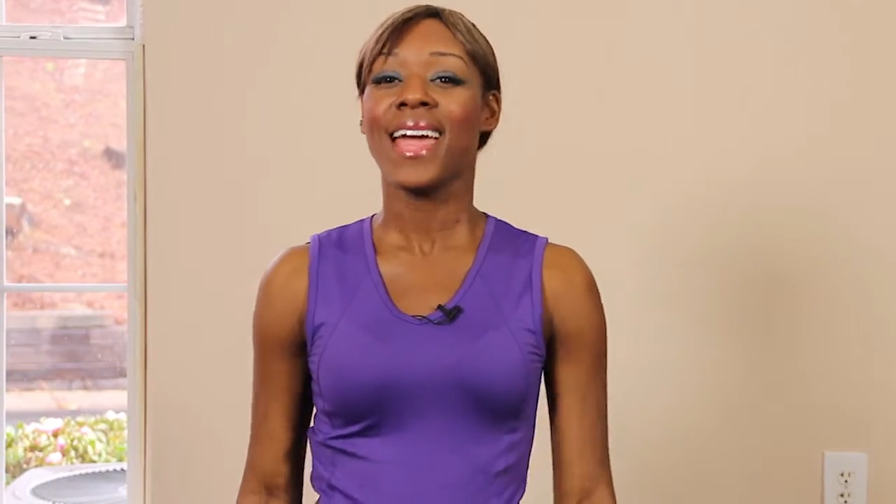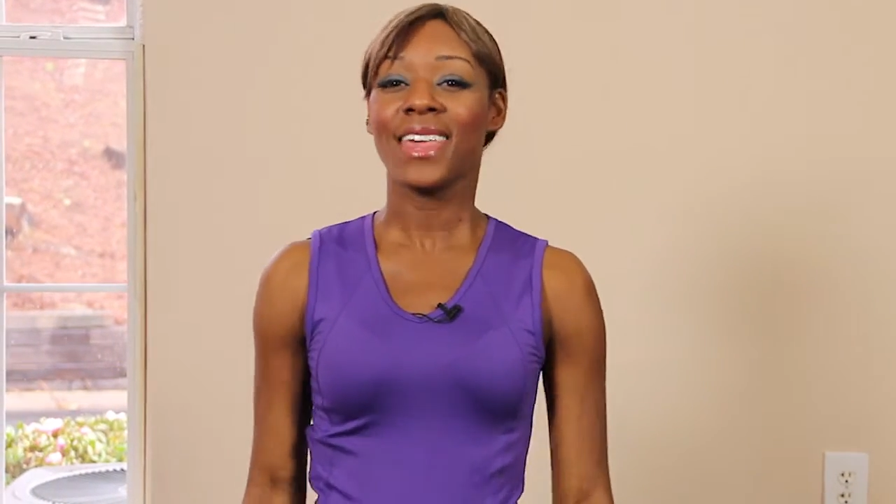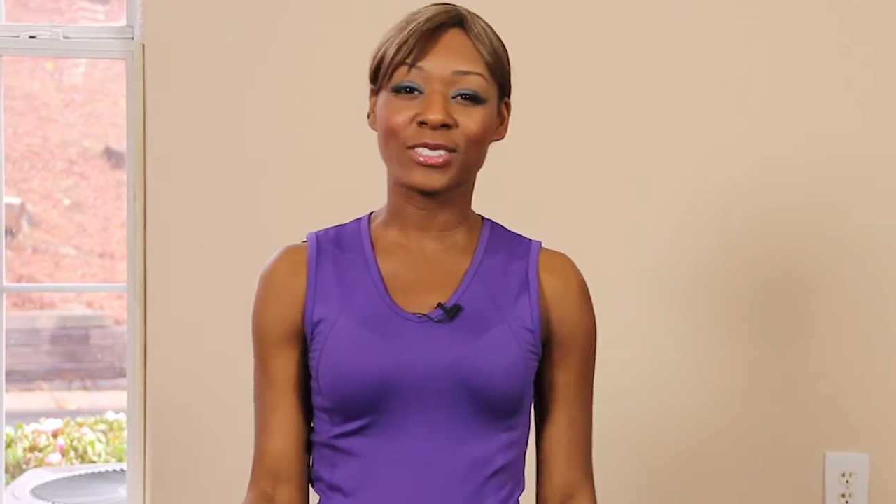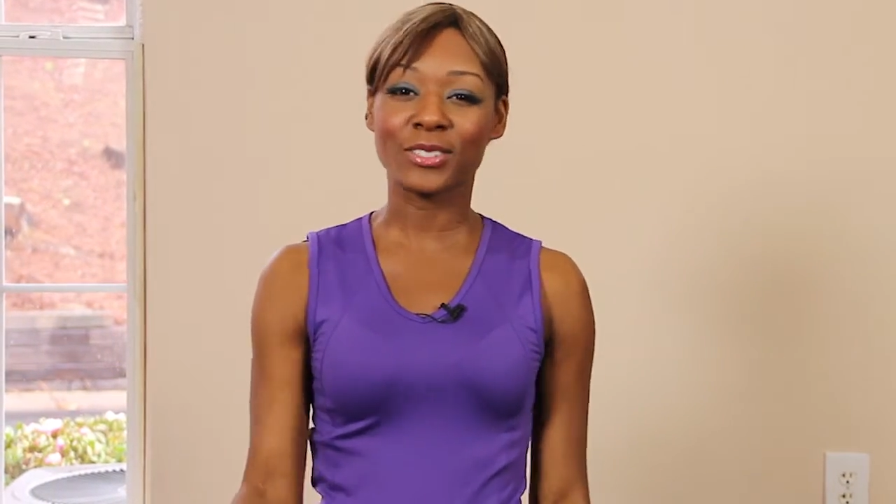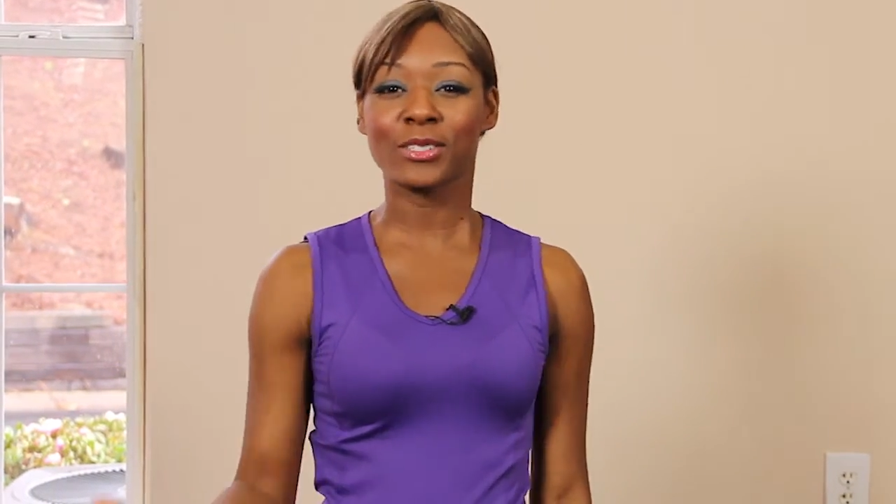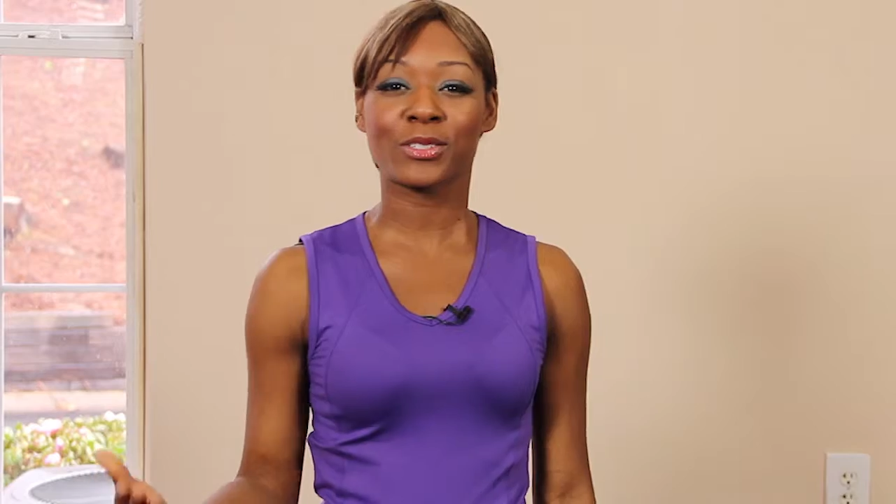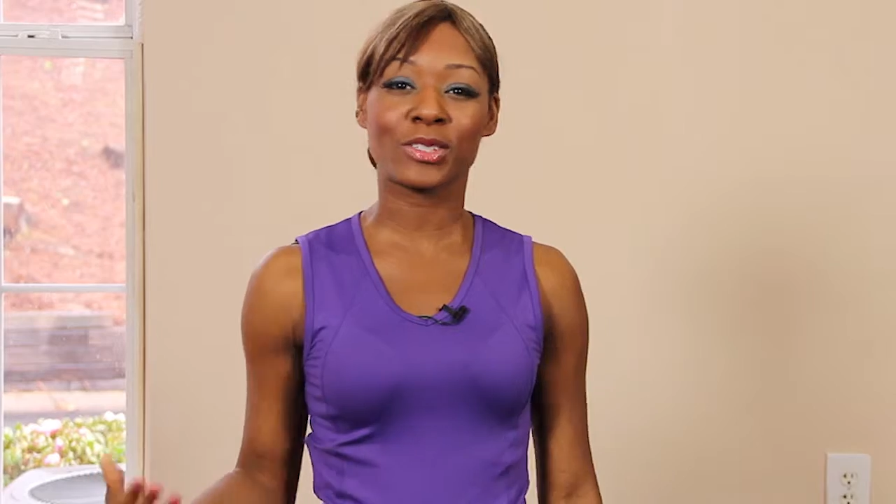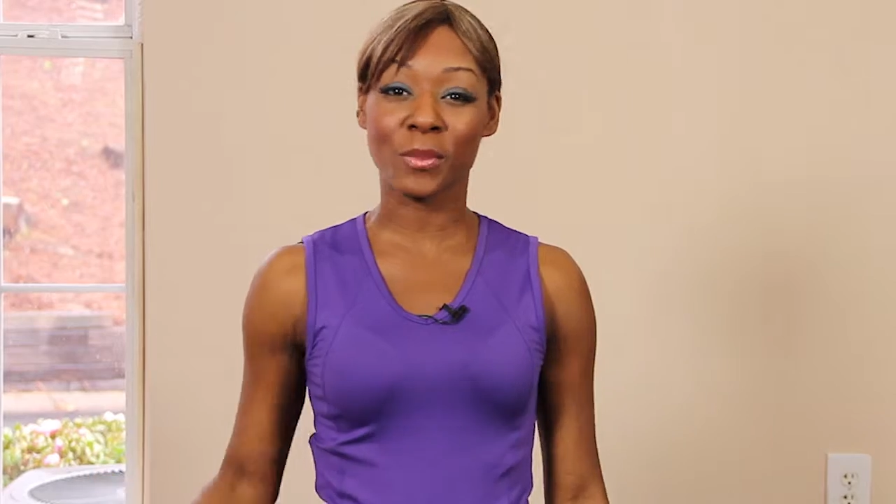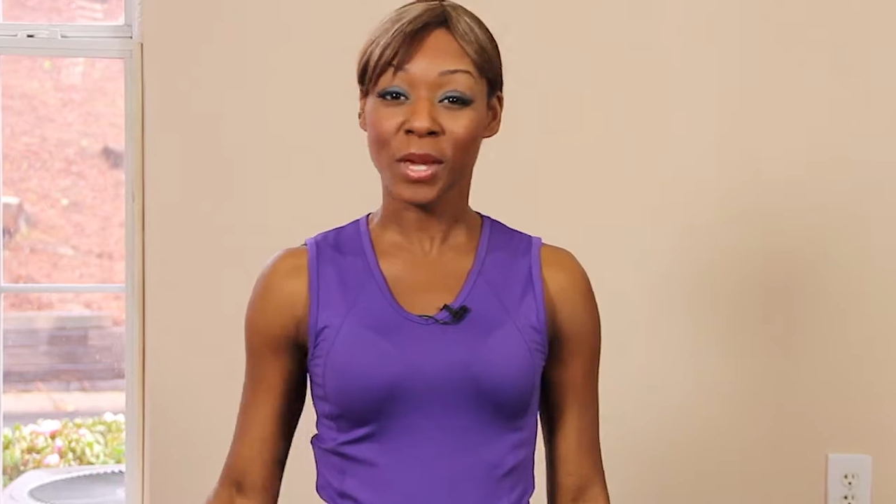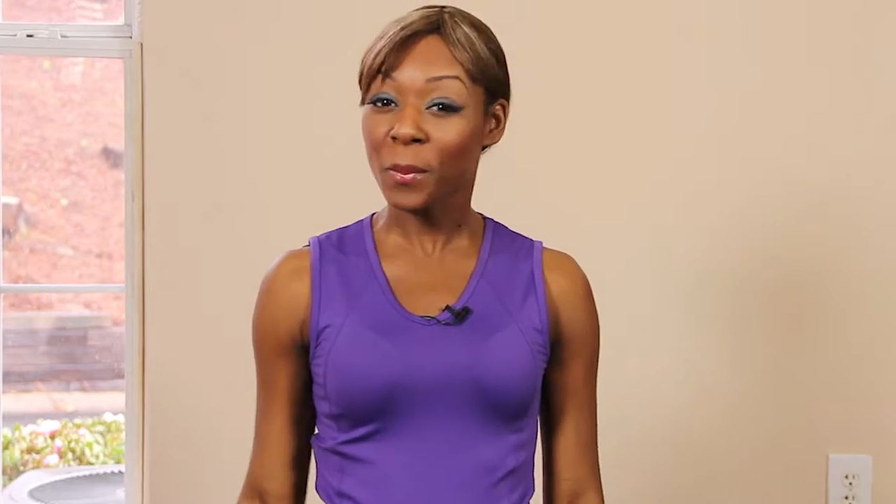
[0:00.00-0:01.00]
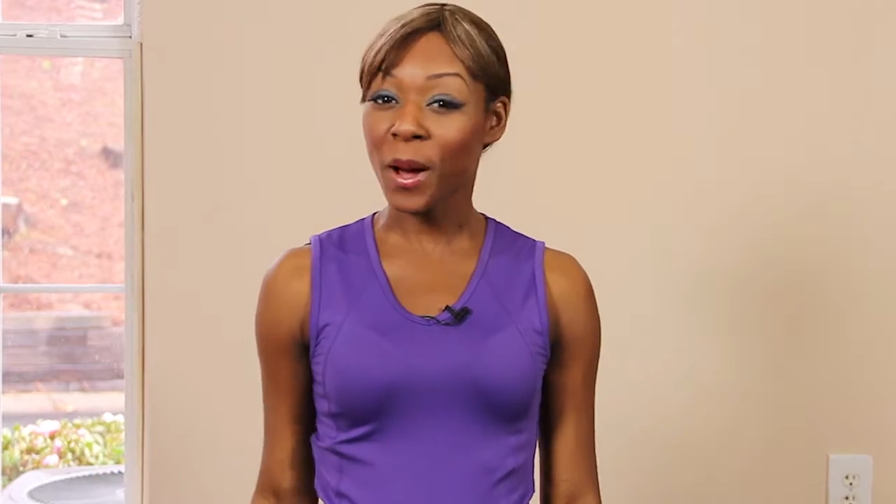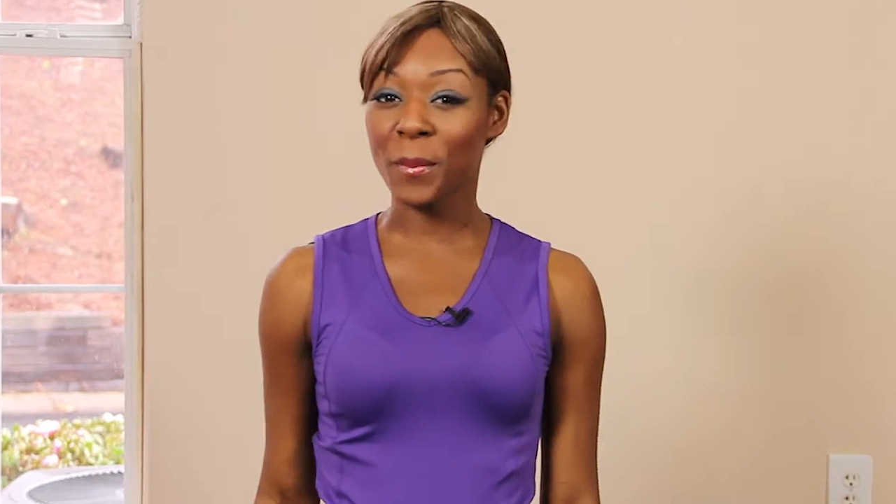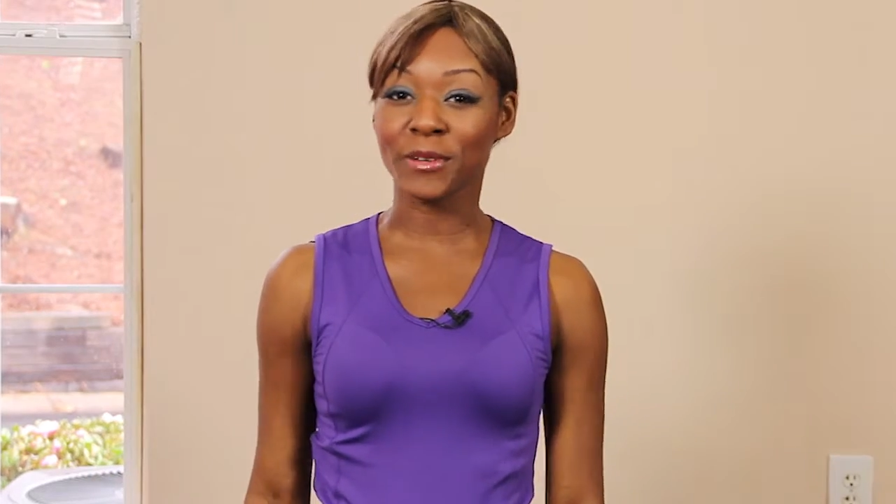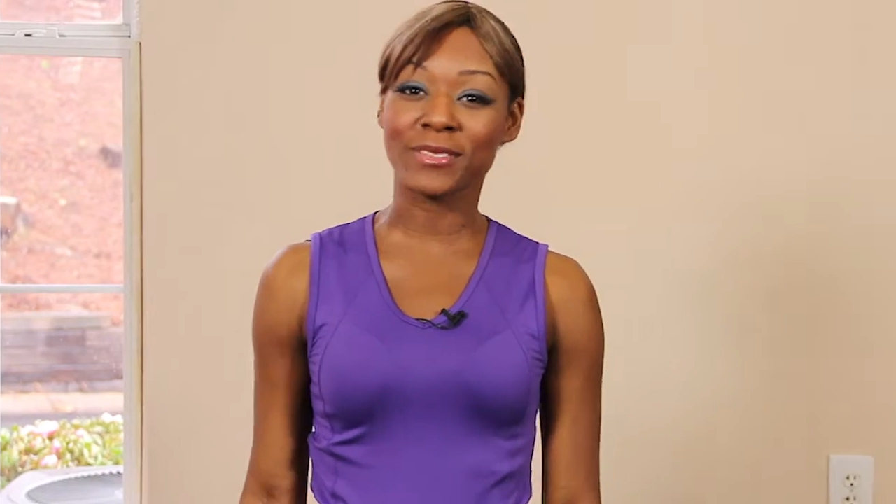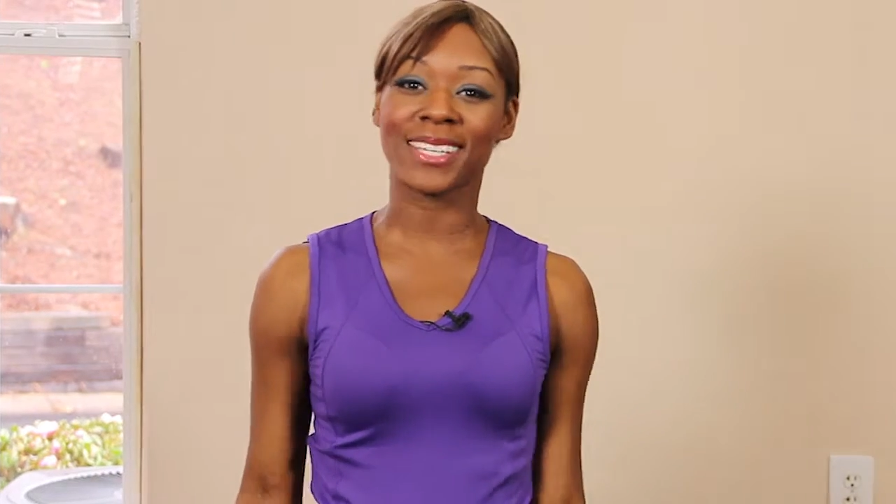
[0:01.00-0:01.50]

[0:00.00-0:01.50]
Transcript: and there's also some hip hop moves